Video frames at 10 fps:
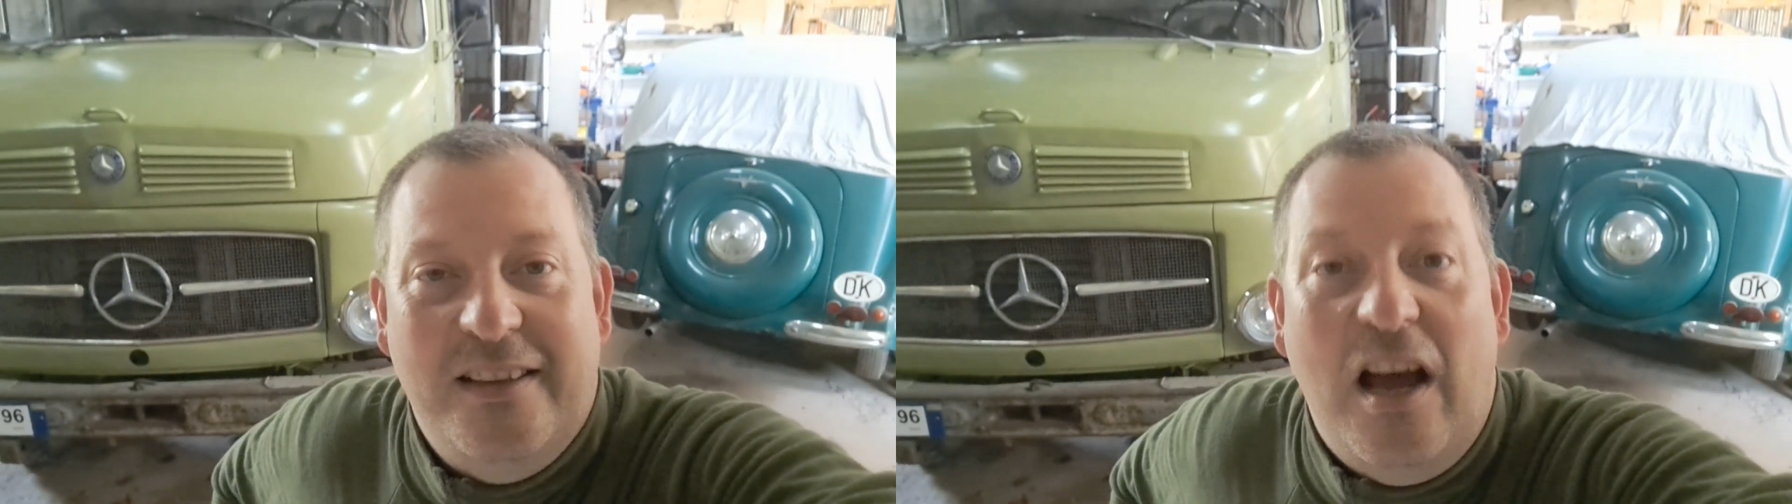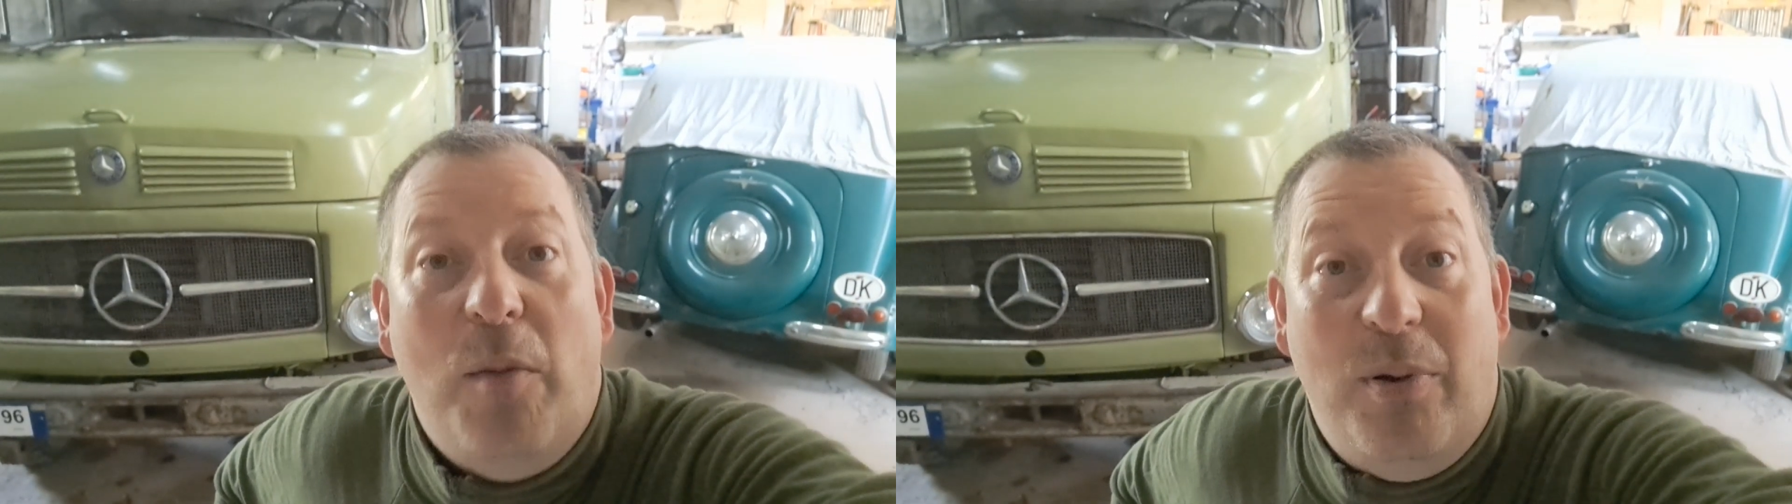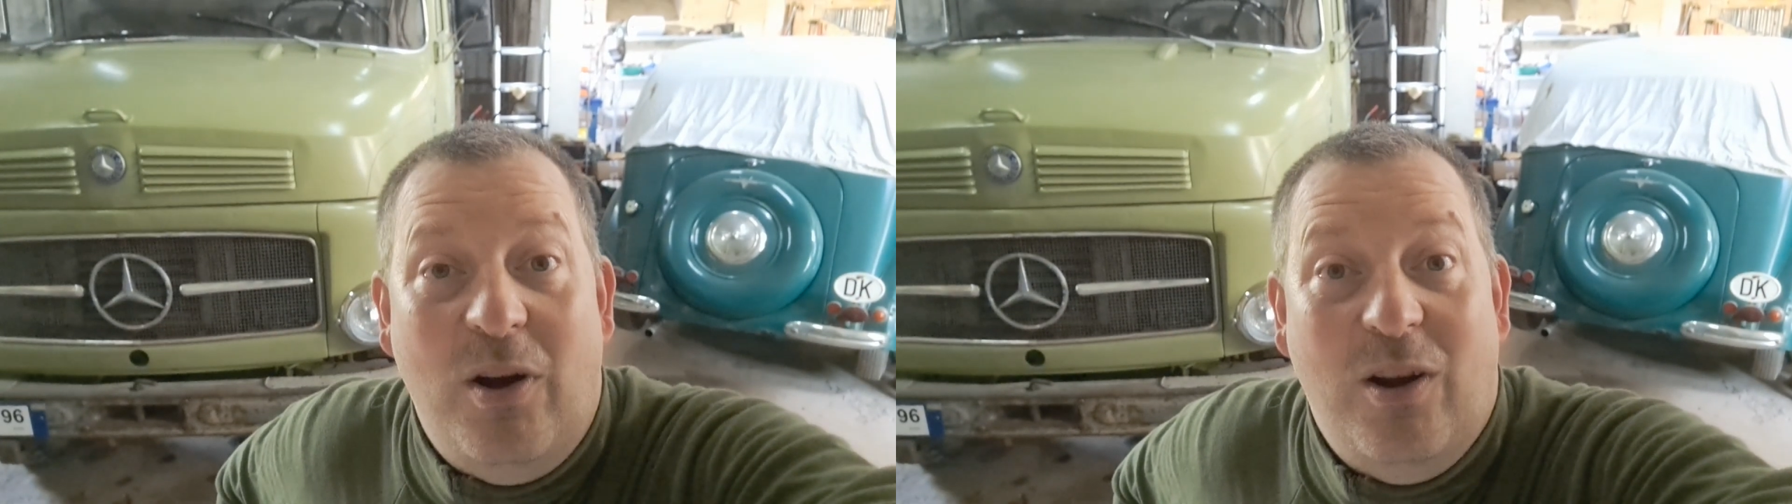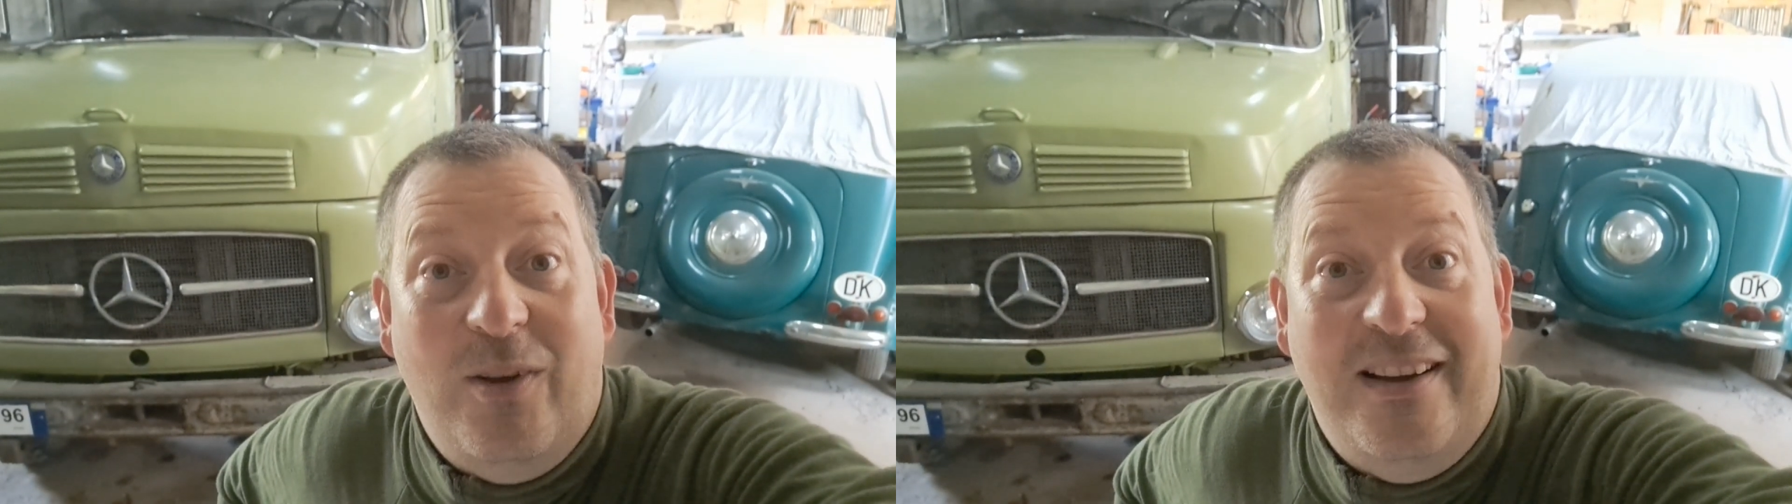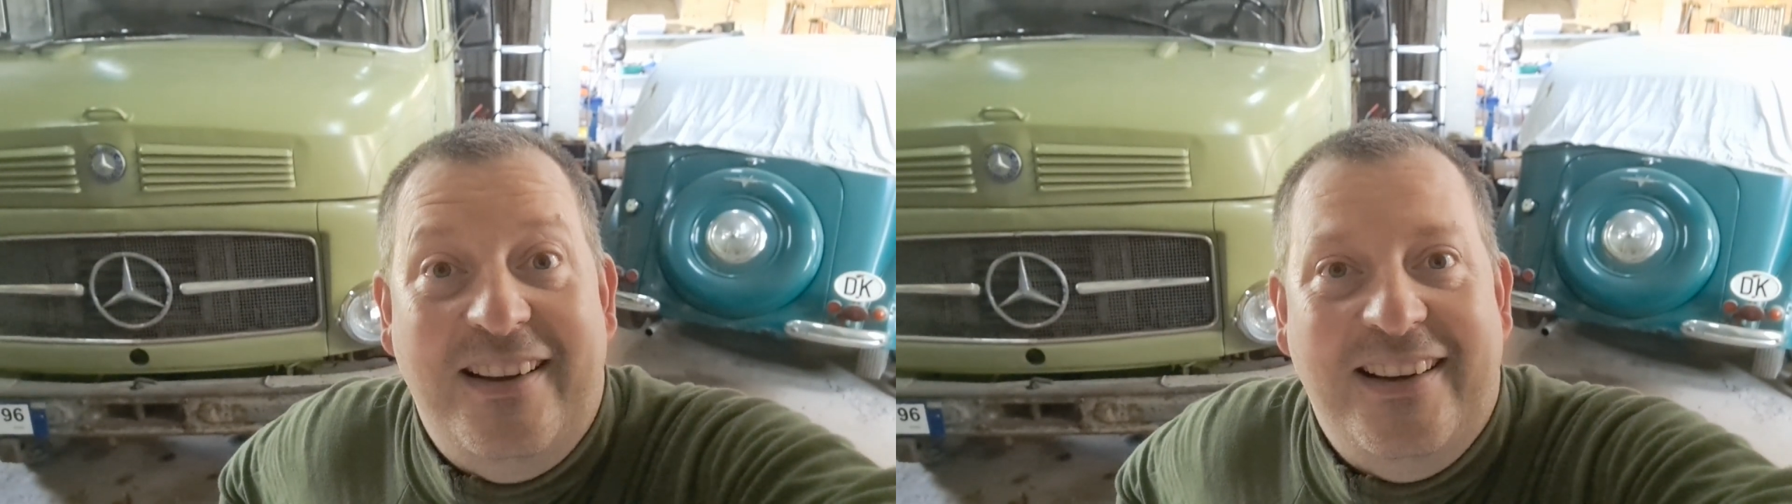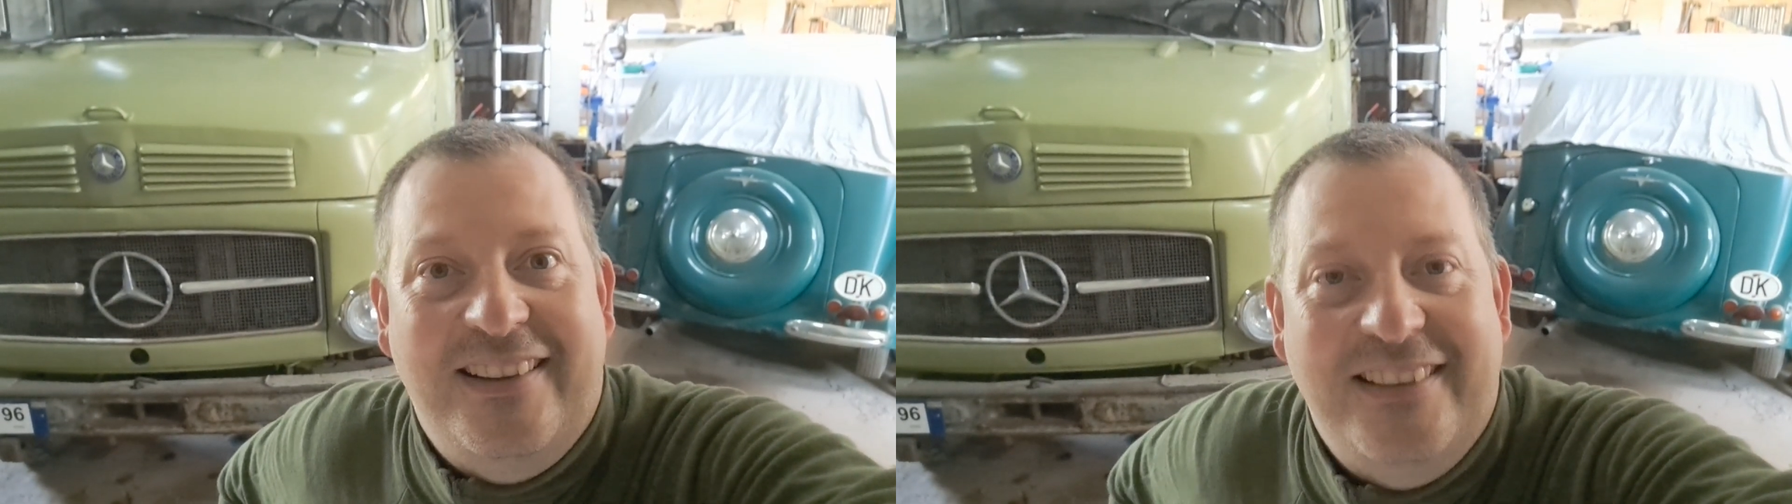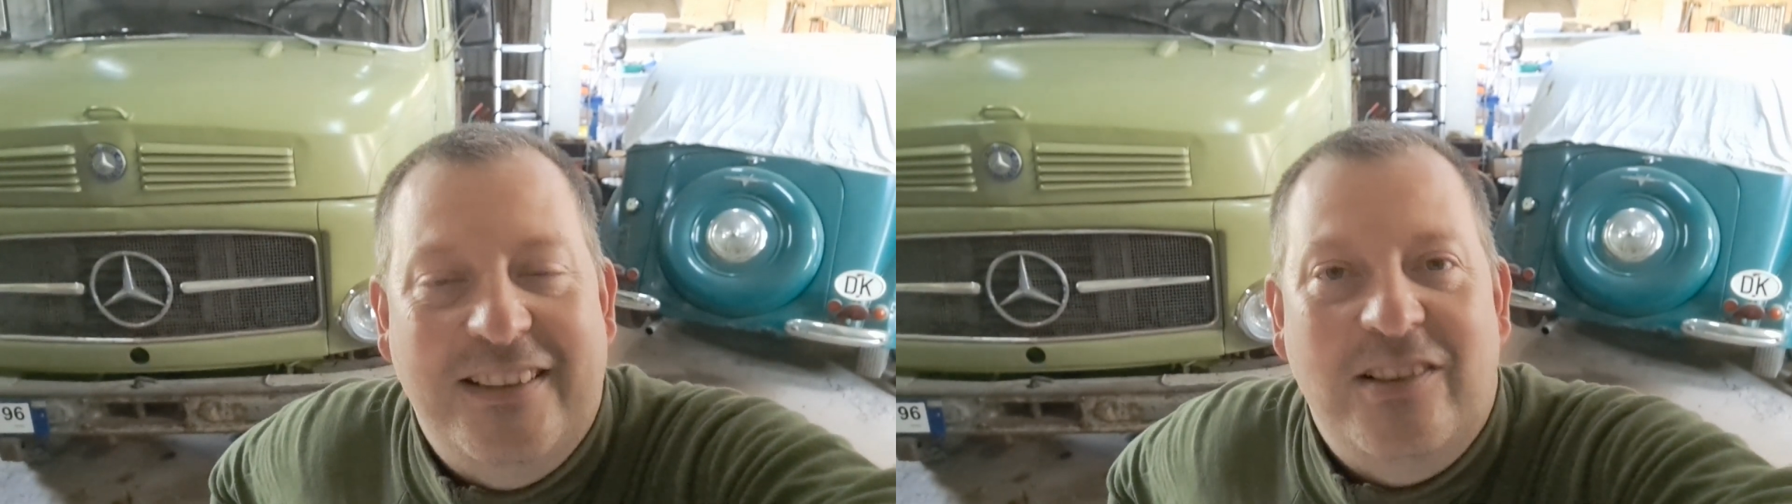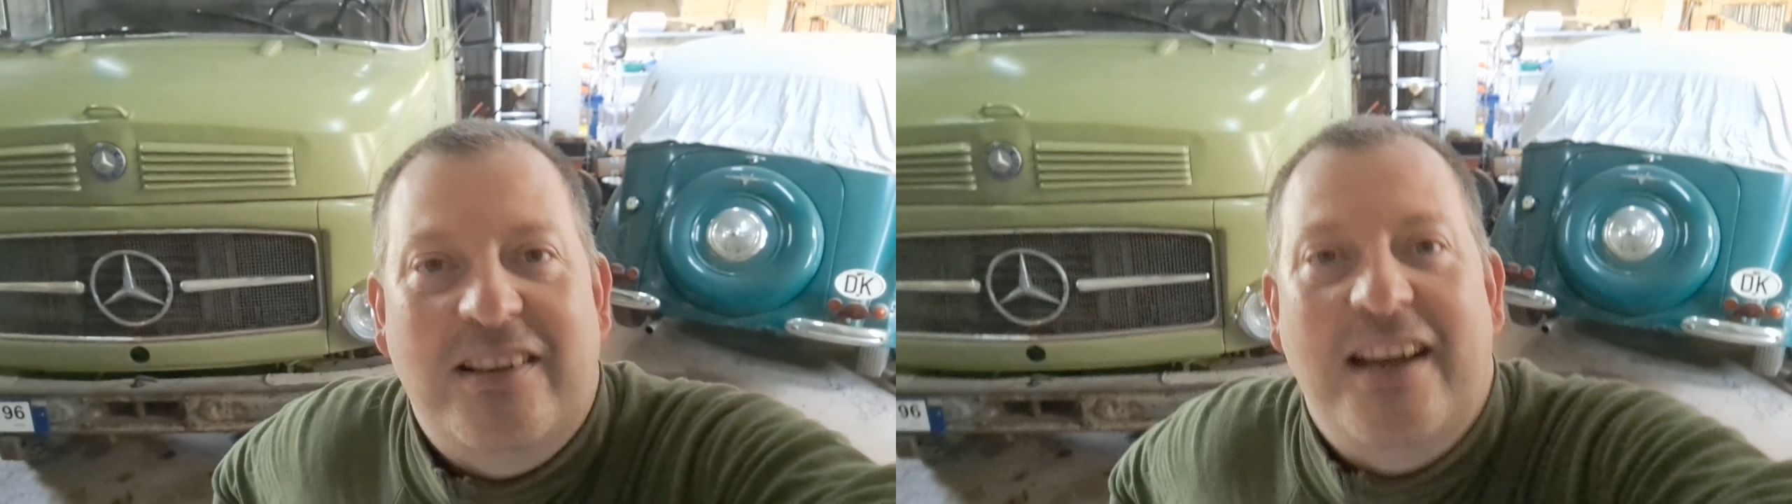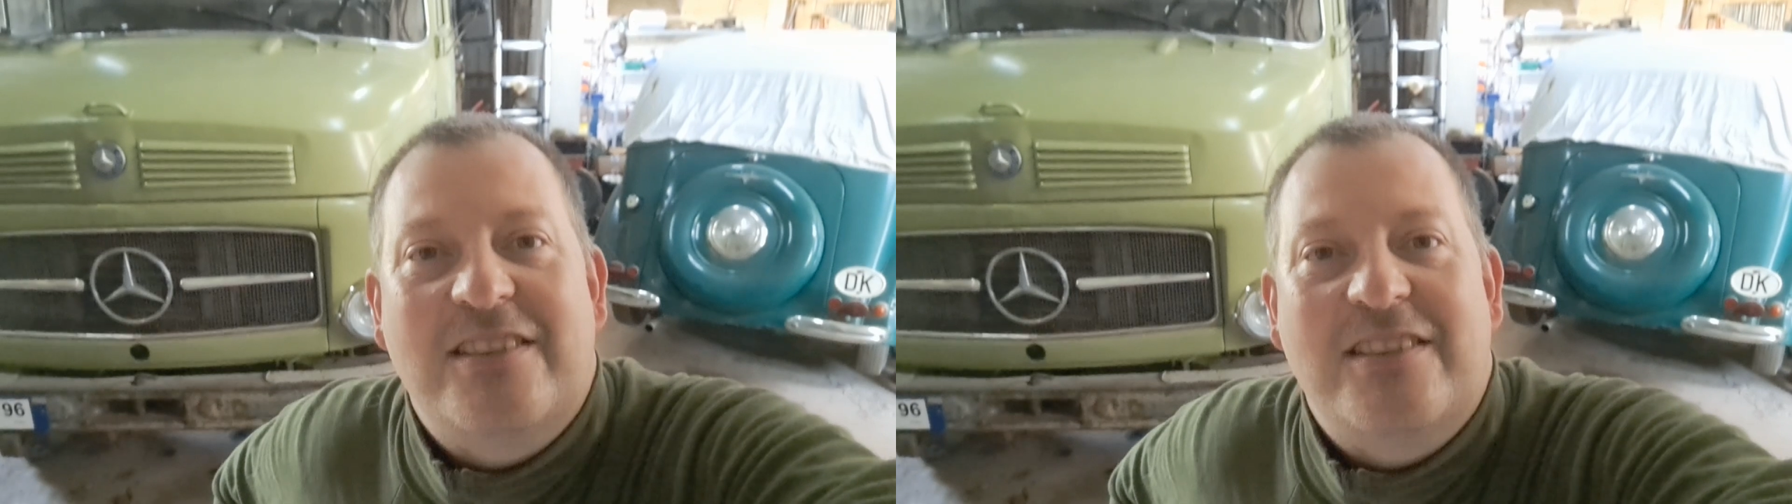Apollo high. Yeah, okay,